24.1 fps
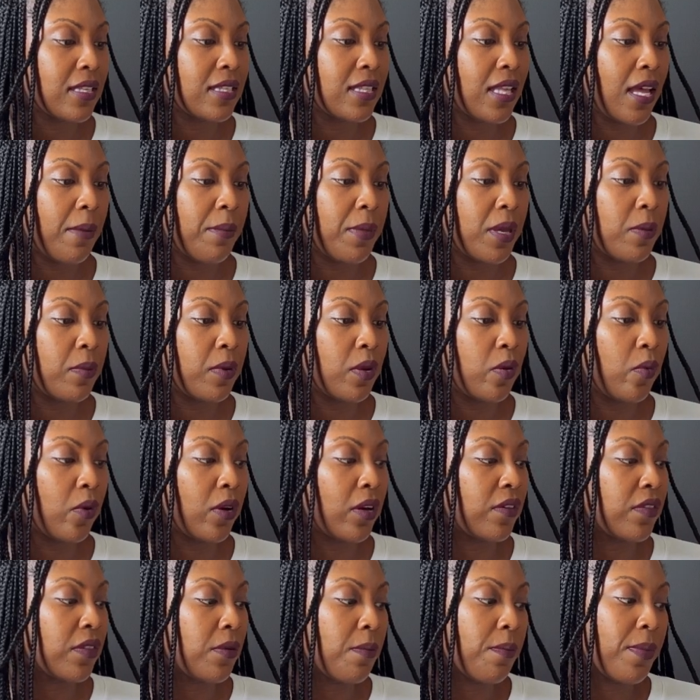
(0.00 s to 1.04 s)
that may be one of
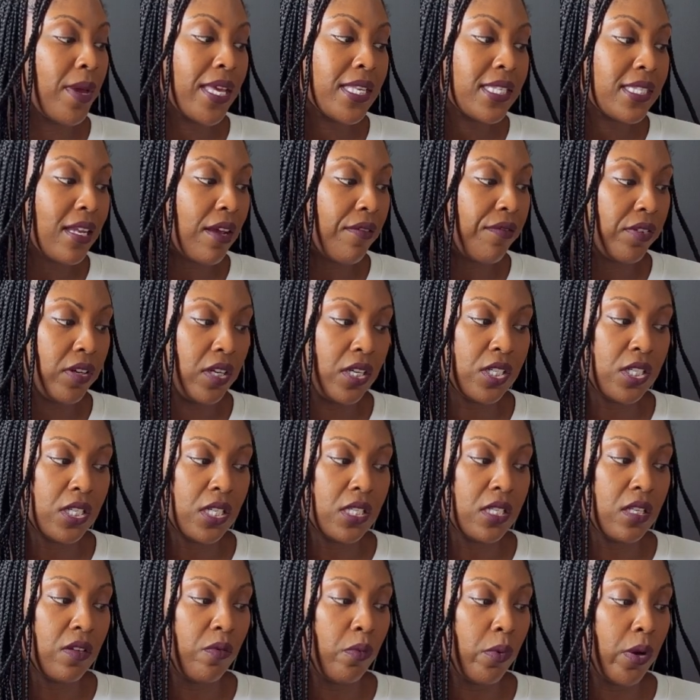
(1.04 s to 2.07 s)
the best
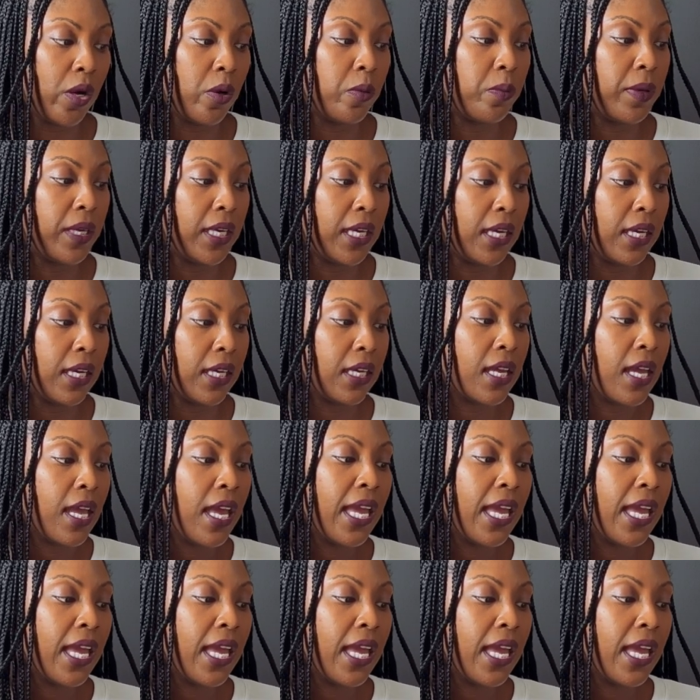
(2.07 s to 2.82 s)
definitions of well-being